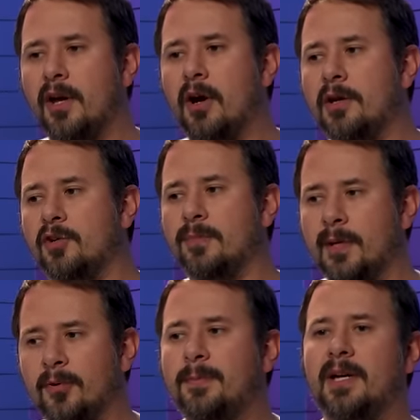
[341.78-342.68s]
on, you'll be
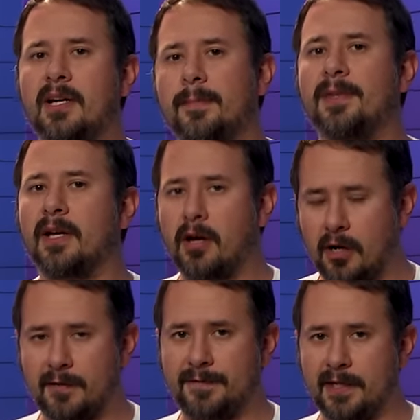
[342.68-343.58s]
able to pick up that
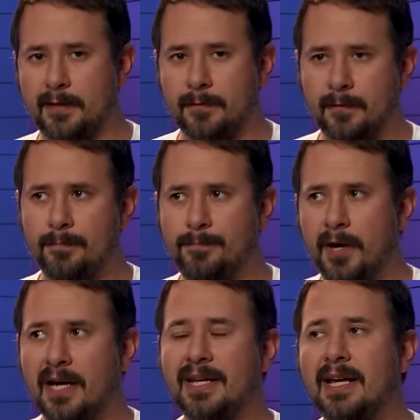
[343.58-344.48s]
coffee,
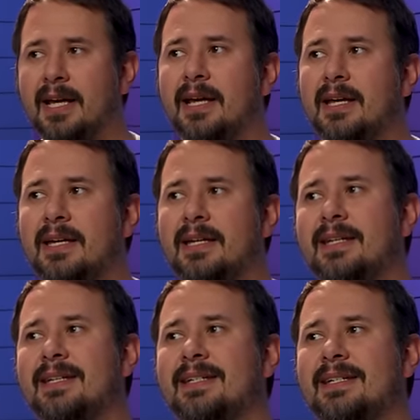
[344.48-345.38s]
but it
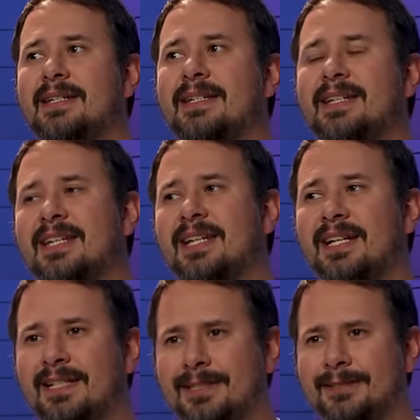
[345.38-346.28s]
is
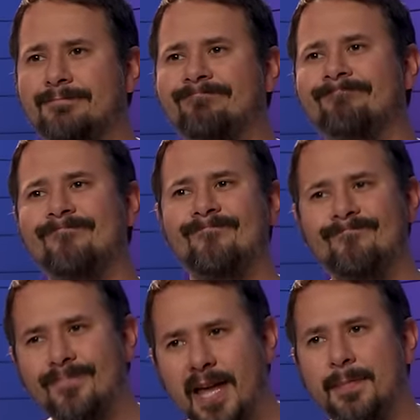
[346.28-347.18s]

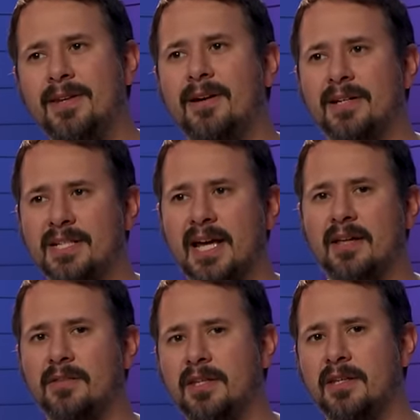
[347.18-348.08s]
maybe not
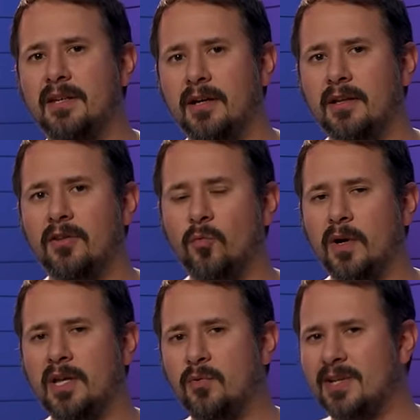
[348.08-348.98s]
exactly the
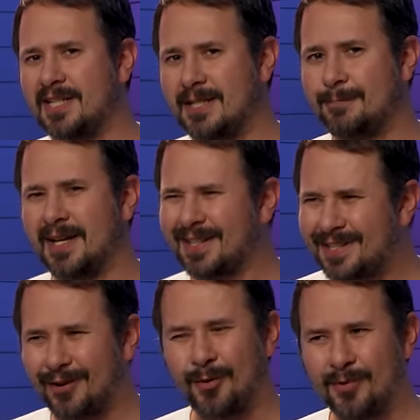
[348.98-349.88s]
way you would expect.
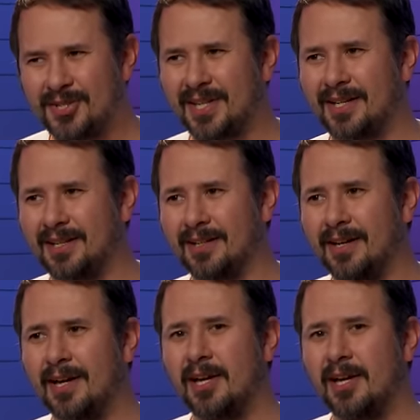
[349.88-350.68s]
It's almost like a